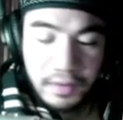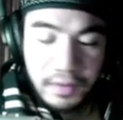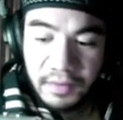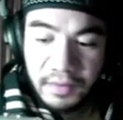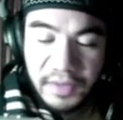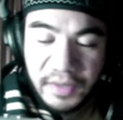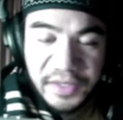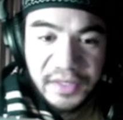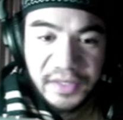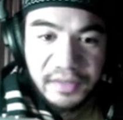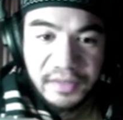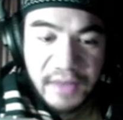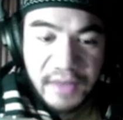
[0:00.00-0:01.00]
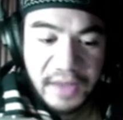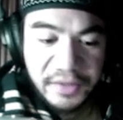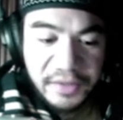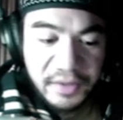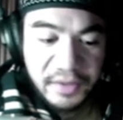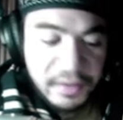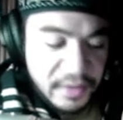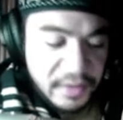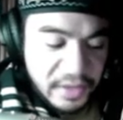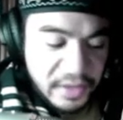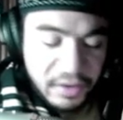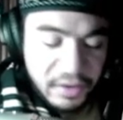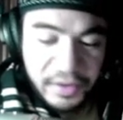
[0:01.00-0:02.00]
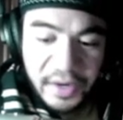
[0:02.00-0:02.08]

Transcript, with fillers: I just answered it earlier.